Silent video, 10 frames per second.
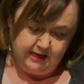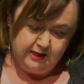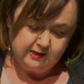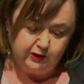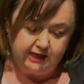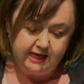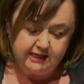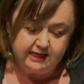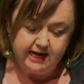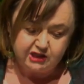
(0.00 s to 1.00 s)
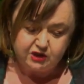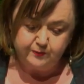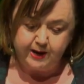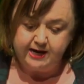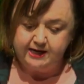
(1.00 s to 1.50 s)
So to hear the National
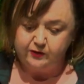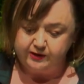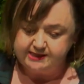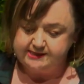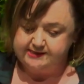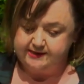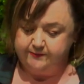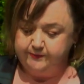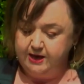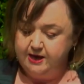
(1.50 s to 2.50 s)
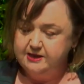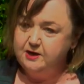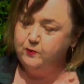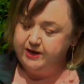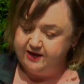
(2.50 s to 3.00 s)
Party criticism
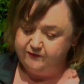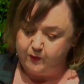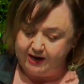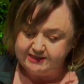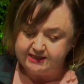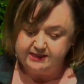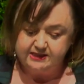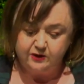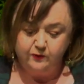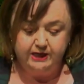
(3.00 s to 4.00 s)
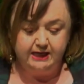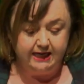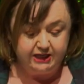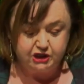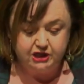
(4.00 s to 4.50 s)
that we have waited until an
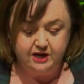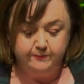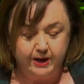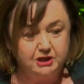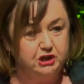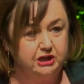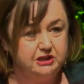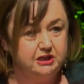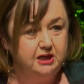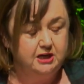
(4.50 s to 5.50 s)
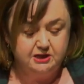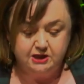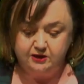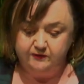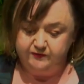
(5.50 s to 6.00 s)
election year budget to
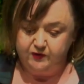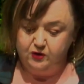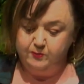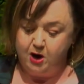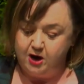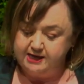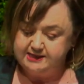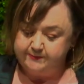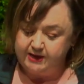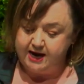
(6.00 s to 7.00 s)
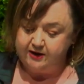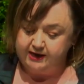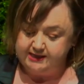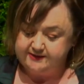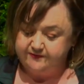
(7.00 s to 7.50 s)
confirm
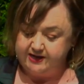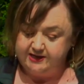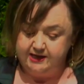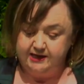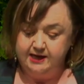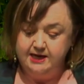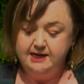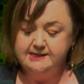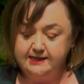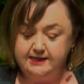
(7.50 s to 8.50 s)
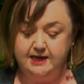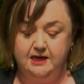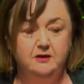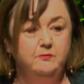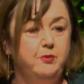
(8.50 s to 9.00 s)
IRRS funding is
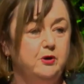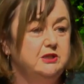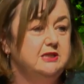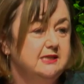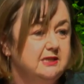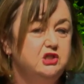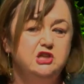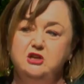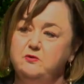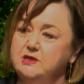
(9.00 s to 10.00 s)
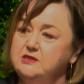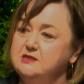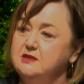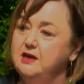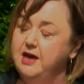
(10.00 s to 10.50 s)
again both
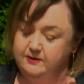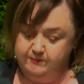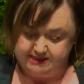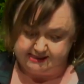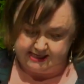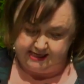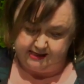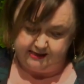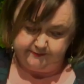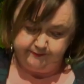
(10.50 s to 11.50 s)
disingenuous and misleading.